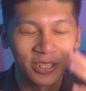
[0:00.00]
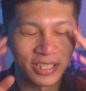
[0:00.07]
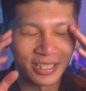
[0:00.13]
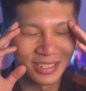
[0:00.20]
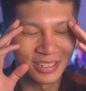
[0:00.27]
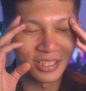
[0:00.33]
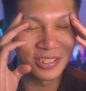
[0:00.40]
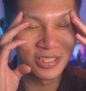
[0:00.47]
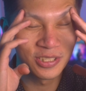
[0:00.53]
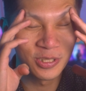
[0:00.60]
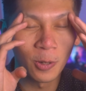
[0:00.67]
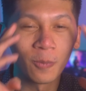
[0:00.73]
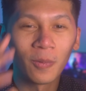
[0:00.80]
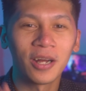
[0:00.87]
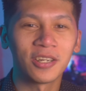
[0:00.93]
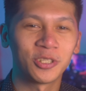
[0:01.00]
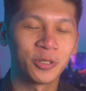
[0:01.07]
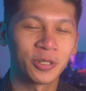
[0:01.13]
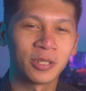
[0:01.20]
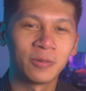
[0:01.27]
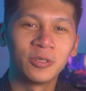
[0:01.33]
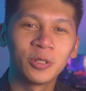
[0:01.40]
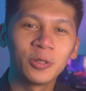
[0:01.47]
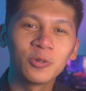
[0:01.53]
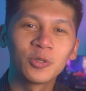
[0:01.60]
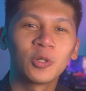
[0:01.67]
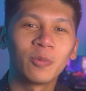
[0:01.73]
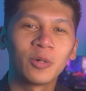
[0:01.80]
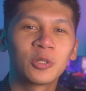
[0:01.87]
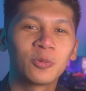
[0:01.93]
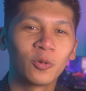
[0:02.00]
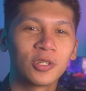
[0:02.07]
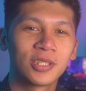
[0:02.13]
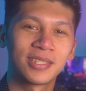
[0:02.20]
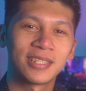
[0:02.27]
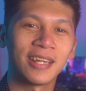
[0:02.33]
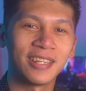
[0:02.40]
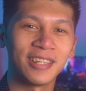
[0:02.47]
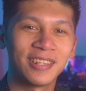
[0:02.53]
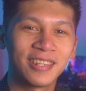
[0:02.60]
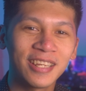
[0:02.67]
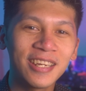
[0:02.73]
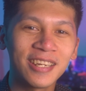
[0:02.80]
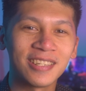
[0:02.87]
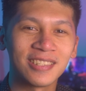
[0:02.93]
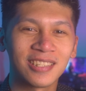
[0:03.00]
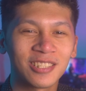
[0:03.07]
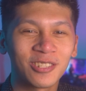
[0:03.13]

It does so much. You can do so much more steady things.